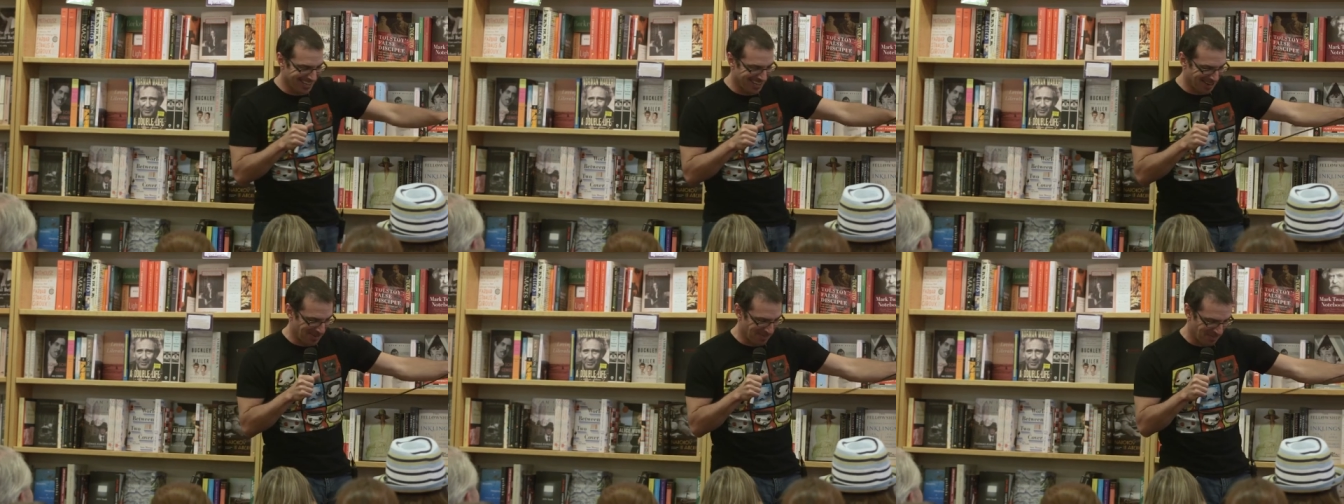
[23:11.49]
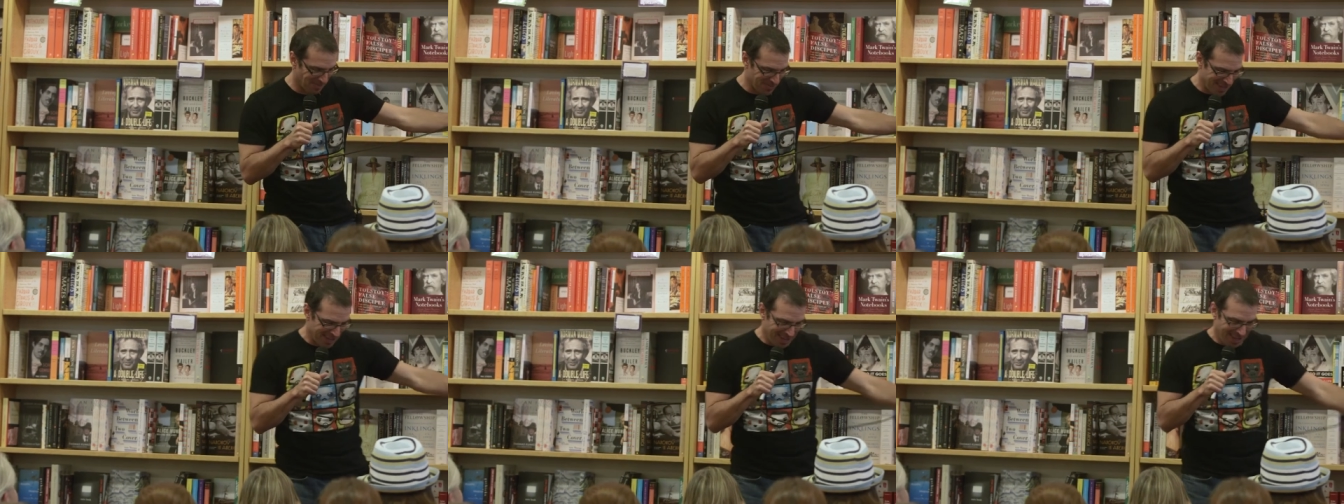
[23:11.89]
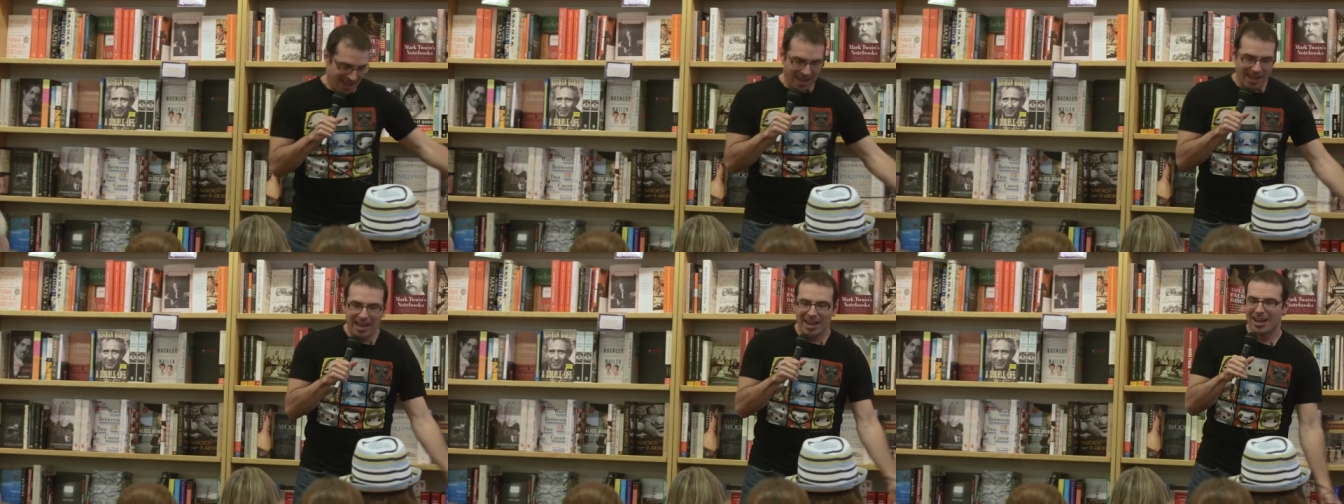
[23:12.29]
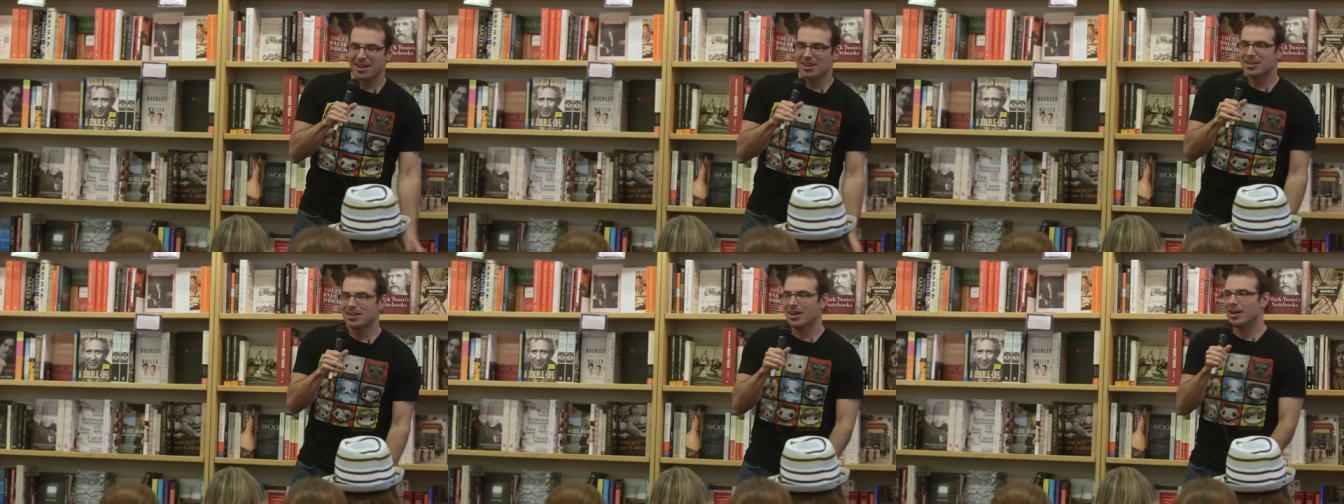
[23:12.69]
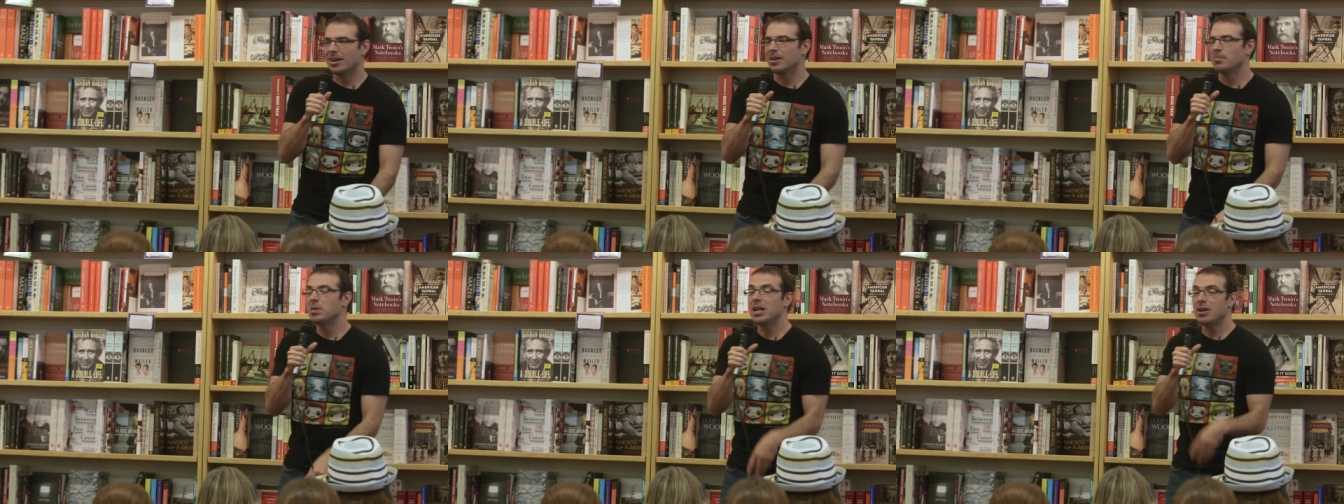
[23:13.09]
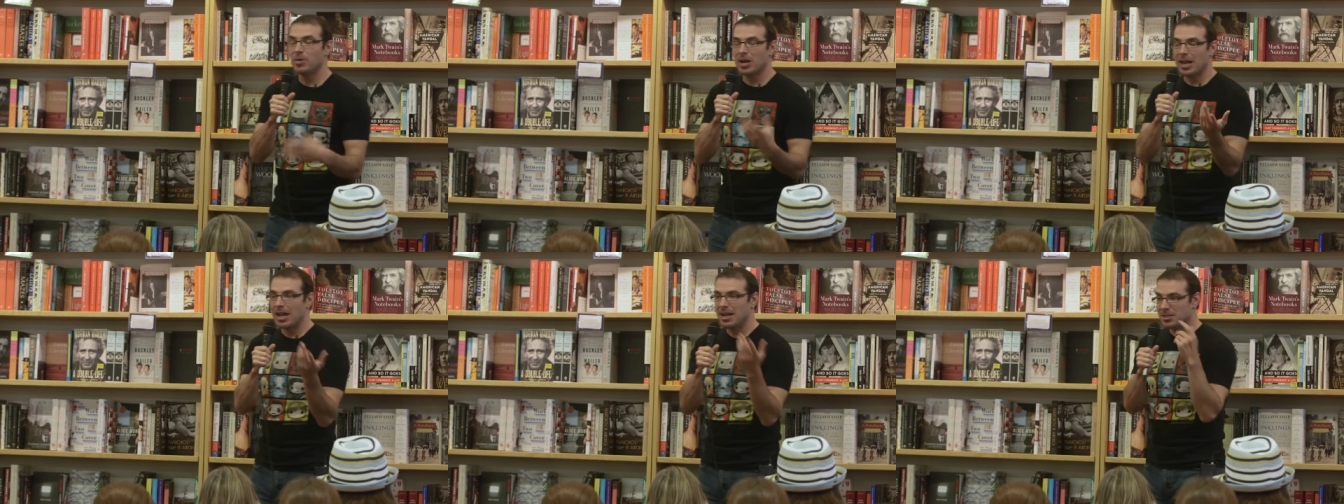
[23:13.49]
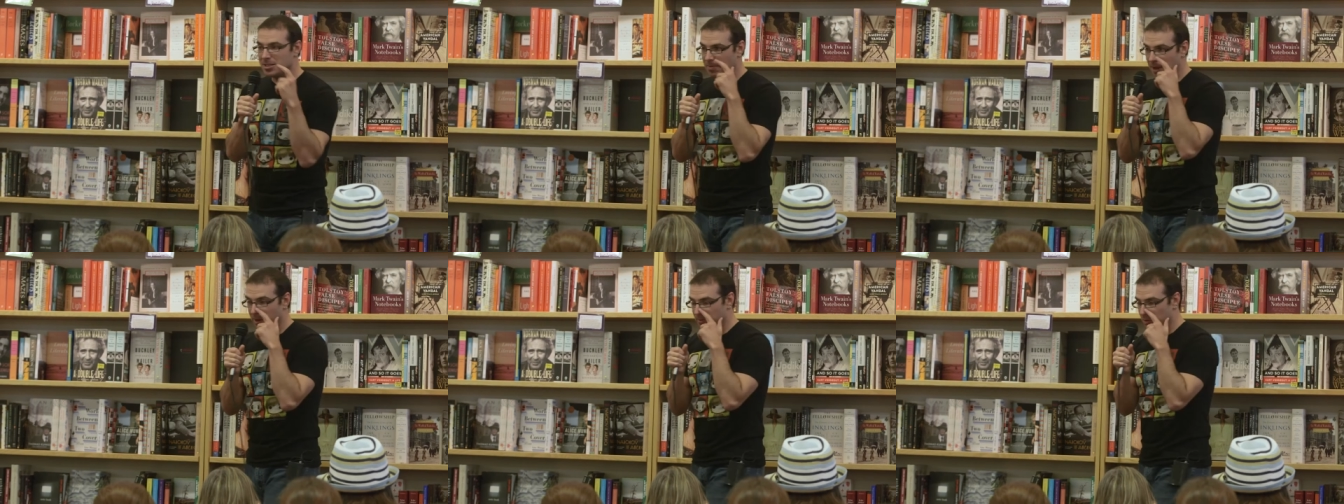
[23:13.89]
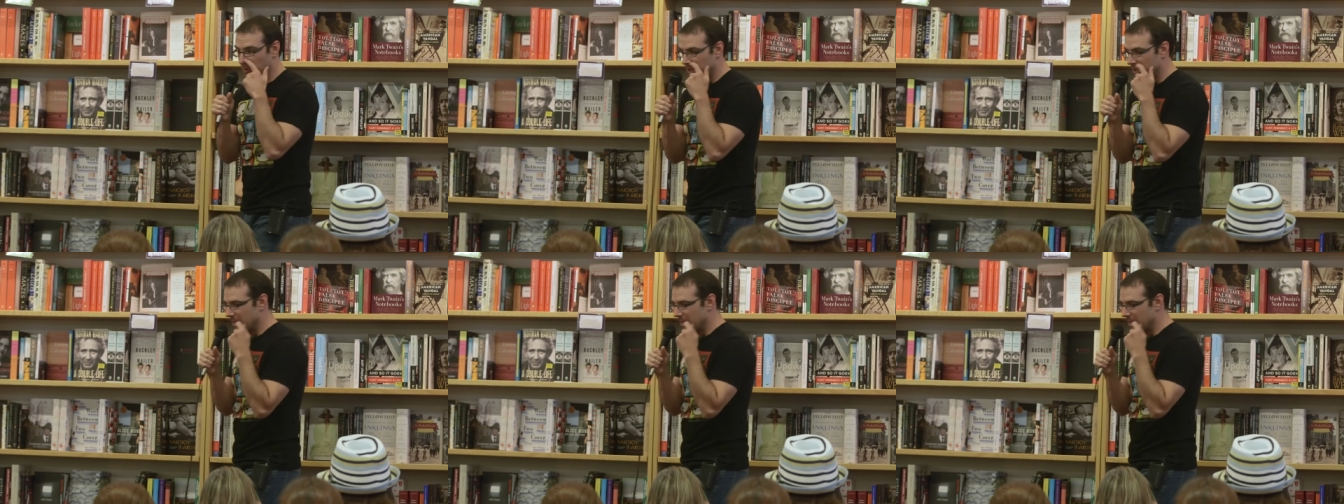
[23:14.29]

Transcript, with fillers: Um, and uh, but anyway, I asked him afterwards.